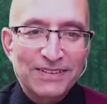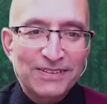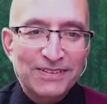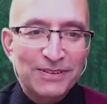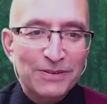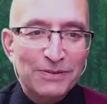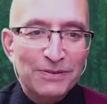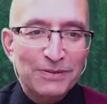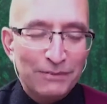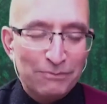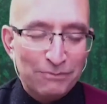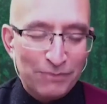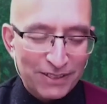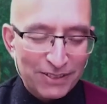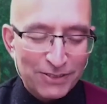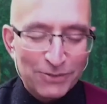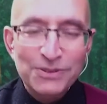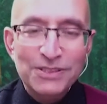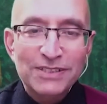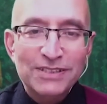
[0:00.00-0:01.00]
So, my
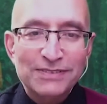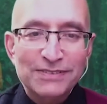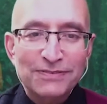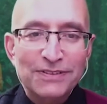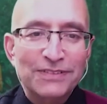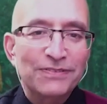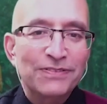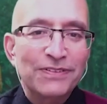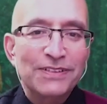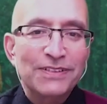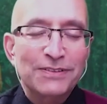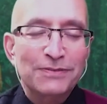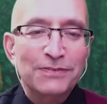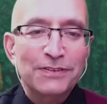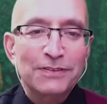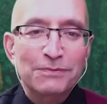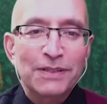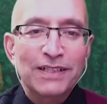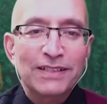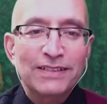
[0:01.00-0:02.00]
best wishes for the
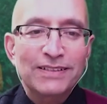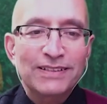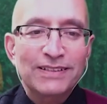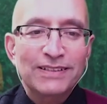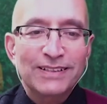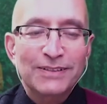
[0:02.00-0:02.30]
Festival of Bharat,